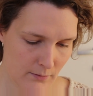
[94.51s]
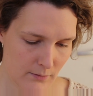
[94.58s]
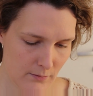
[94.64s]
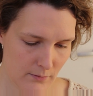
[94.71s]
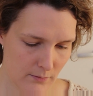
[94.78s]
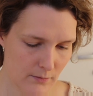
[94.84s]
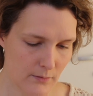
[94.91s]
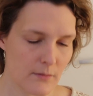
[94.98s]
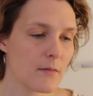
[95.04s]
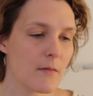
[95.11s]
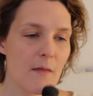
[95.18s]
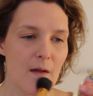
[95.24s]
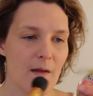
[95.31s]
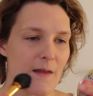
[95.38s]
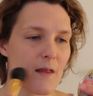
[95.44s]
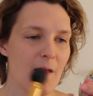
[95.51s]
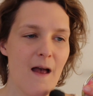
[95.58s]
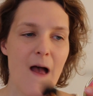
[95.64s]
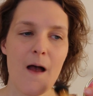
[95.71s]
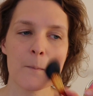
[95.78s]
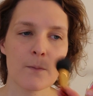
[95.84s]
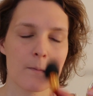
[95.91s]
And we're just
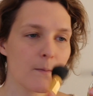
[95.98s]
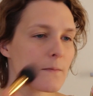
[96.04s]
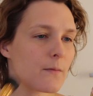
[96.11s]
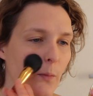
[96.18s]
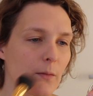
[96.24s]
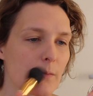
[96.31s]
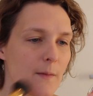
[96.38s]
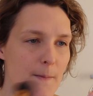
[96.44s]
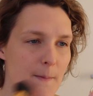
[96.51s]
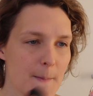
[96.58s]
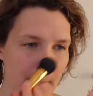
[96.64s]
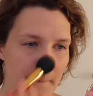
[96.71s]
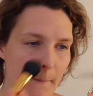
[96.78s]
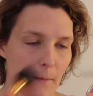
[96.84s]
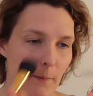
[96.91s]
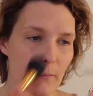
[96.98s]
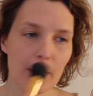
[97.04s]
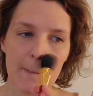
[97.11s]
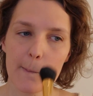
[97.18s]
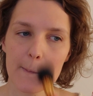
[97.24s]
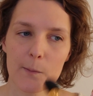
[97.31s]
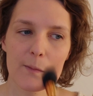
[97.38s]
dabbing this on using
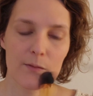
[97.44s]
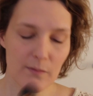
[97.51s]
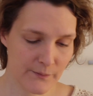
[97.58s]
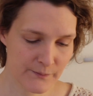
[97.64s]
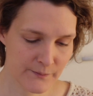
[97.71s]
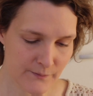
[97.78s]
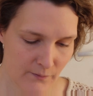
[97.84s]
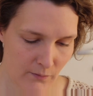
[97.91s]
a